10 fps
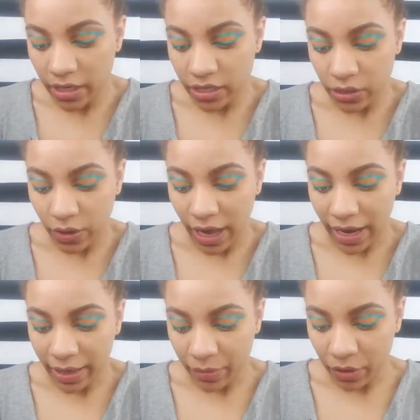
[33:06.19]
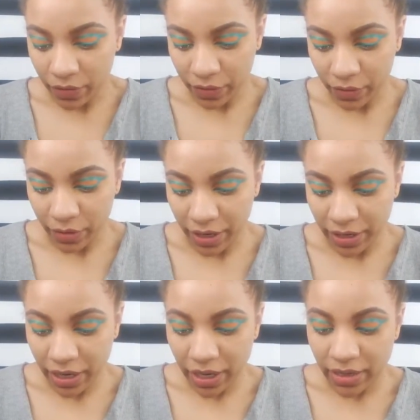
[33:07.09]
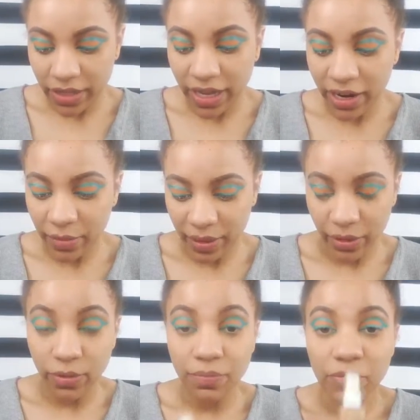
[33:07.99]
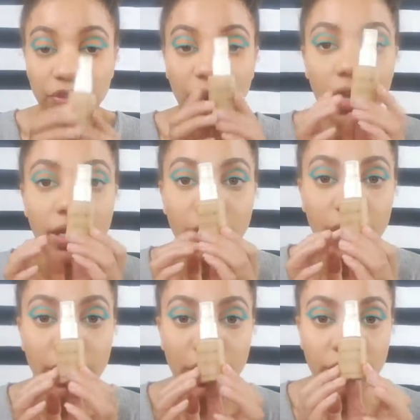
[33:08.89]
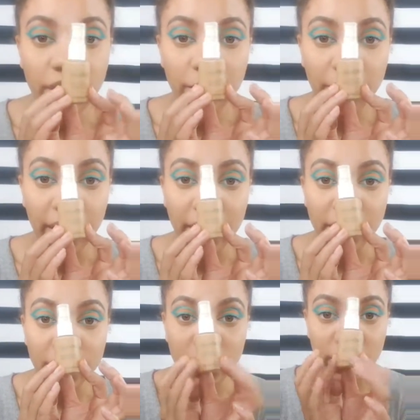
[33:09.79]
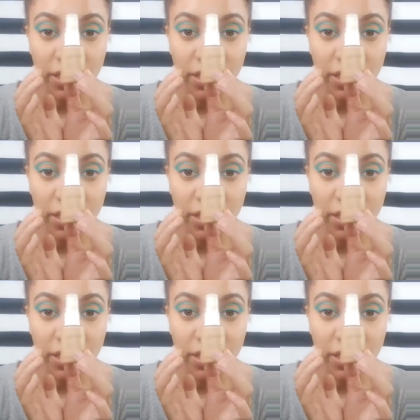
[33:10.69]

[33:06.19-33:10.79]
So I am over on the caramel shade. And in their brand, this is